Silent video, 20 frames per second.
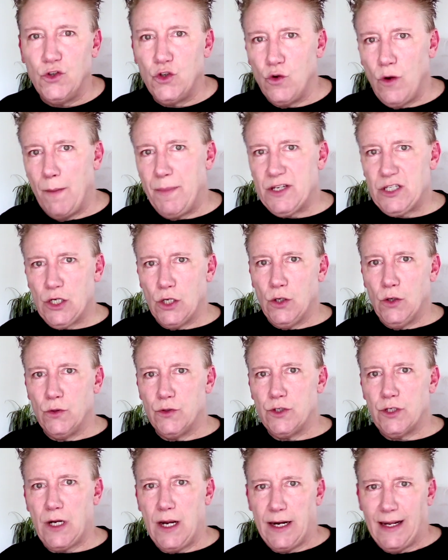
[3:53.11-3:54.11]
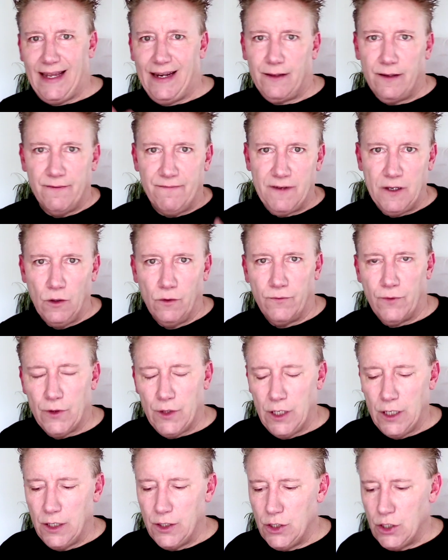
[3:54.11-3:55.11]
2 episodes, kind of get the feel for
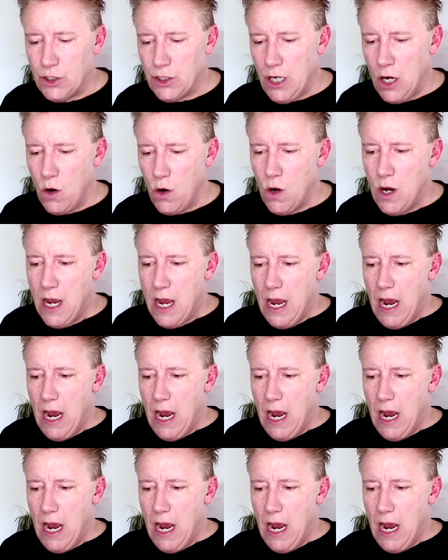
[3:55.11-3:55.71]
the show.